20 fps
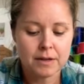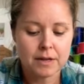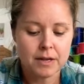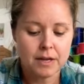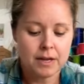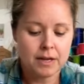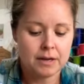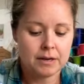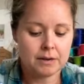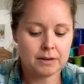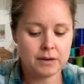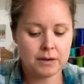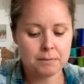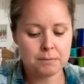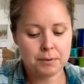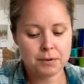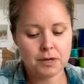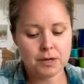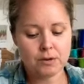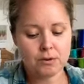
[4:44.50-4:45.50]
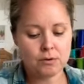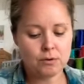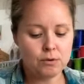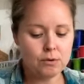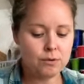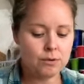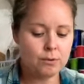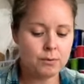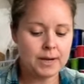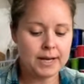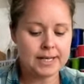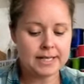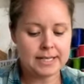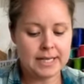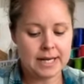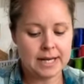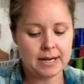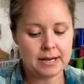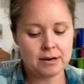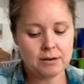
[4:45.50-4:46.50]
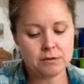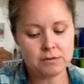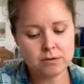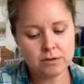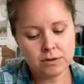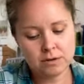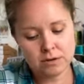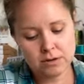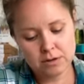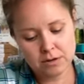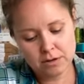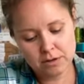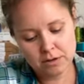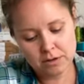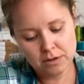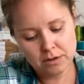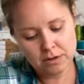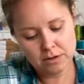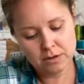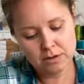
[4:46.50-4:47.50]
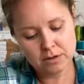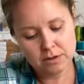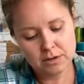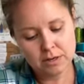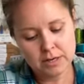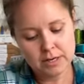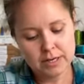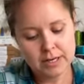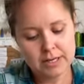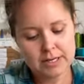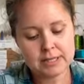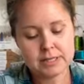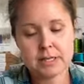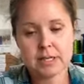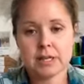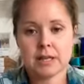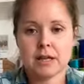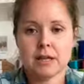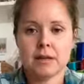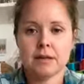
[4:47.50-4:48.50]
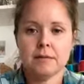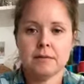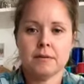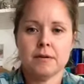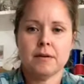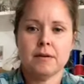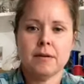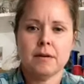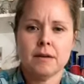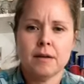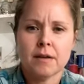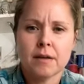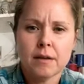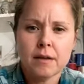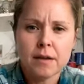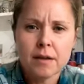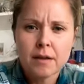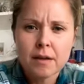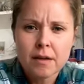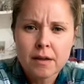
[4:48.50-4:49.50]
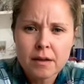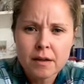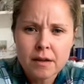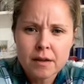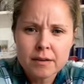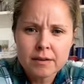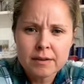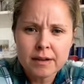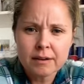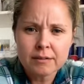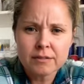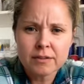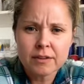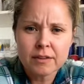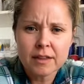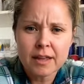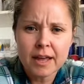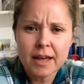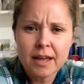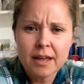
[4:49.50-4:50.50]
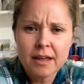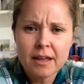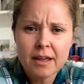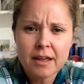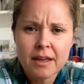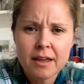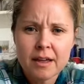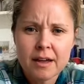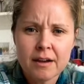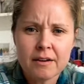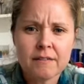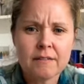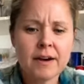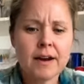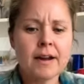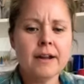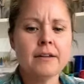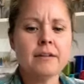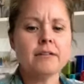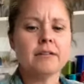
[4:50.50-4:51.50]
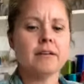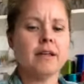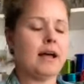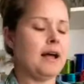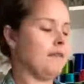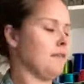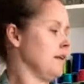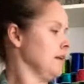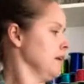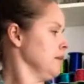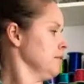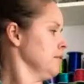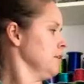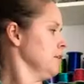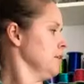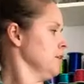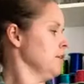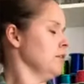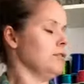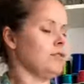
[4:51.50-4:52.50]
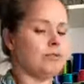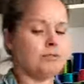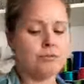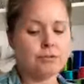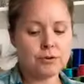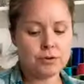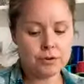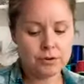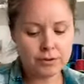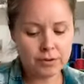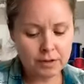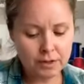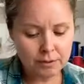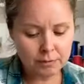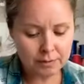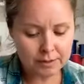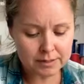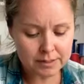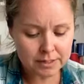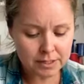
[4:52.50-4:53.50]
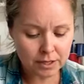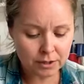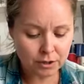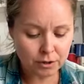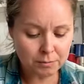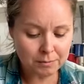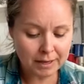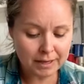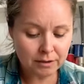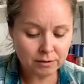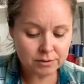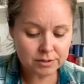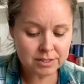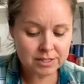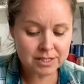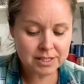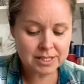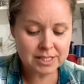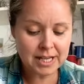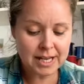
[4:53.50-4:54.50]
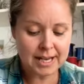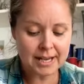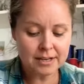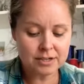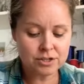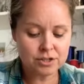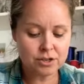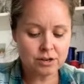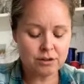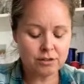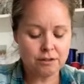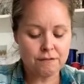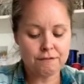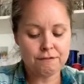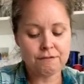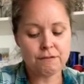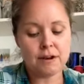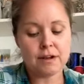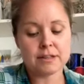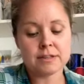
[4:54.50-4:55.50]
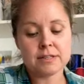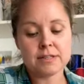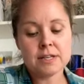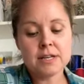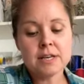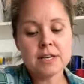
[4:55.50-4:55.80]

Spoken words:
And I'm going to pull it all the way down into the, down to there. All right. And then I'm going to go through the other one. So you make your stitch at the front.